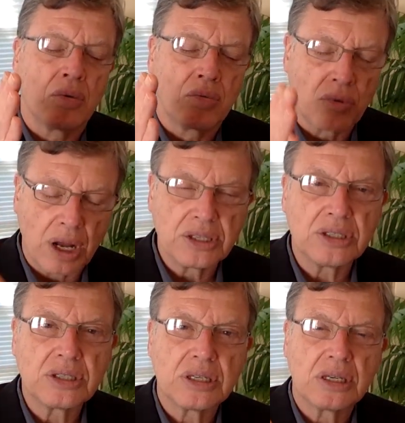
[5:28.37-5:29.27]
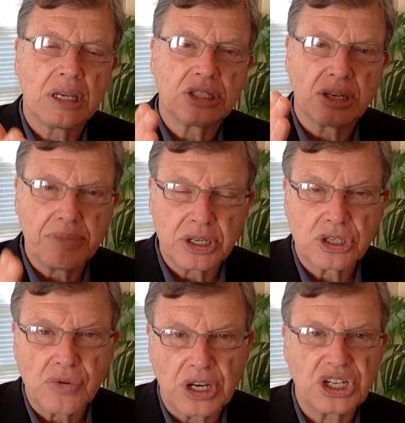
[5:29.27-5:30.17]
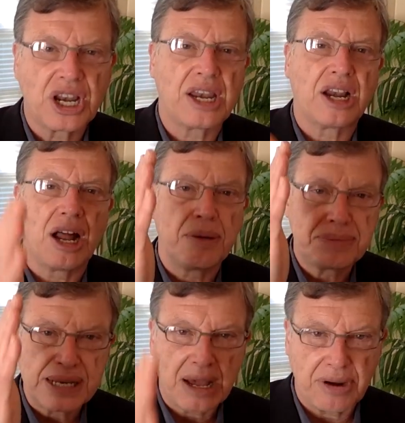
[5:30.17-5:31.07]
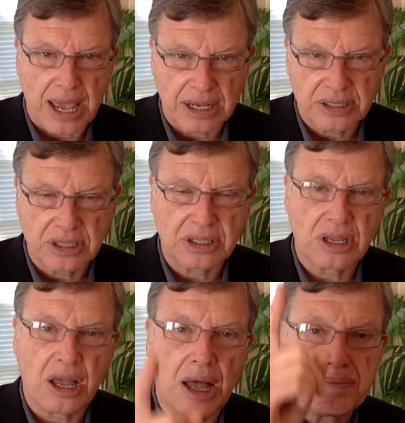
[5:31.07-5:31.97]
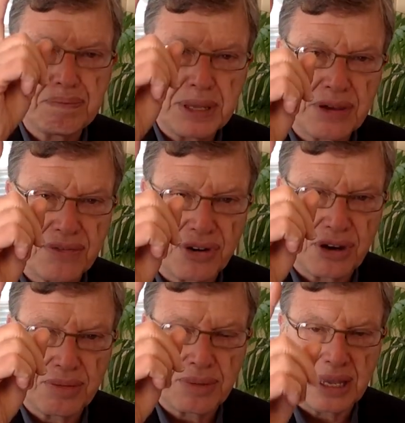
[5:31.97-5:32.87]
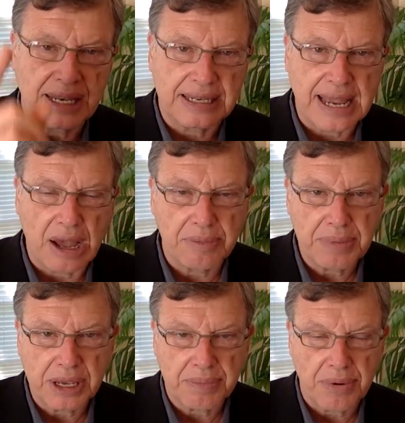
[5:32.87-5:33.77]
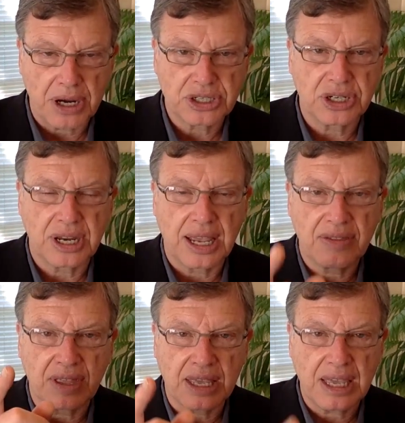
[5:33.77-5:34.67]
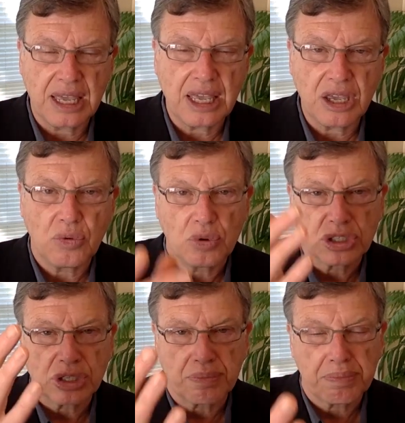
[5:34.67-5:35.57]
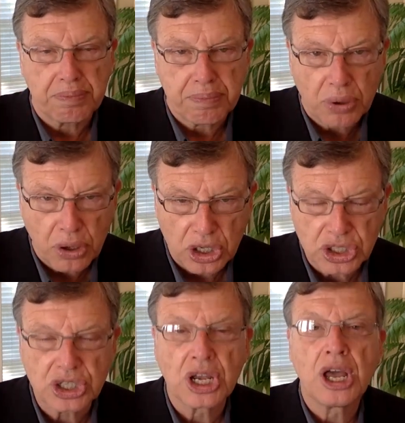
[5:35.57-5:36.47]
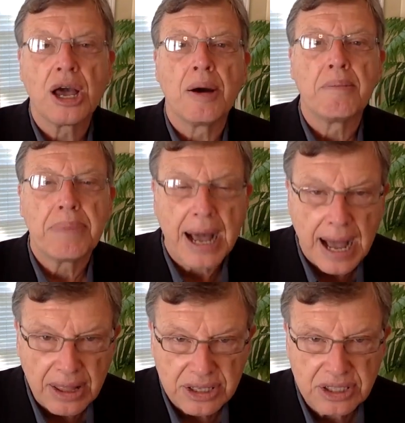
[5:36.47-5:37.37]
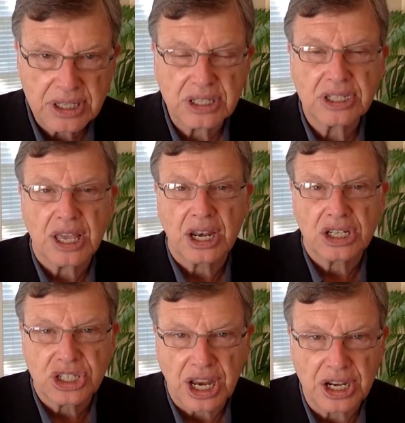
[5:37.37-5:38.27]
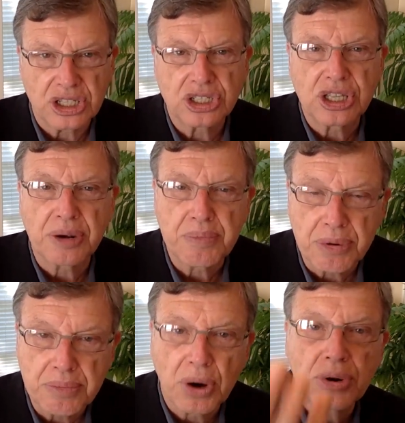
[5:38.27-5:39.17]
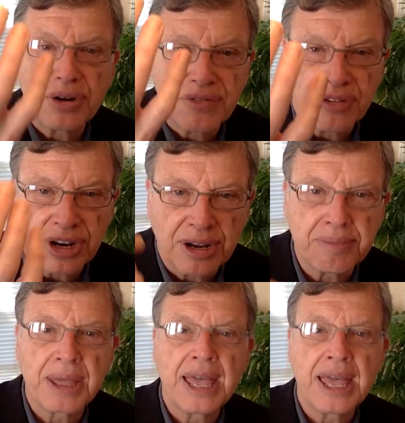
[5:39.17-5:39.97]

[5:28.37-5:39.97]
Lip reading: runs his administration on an up-down axis, up being freedom and down being oppression, and the key was to push policies and agendas that promoted freedom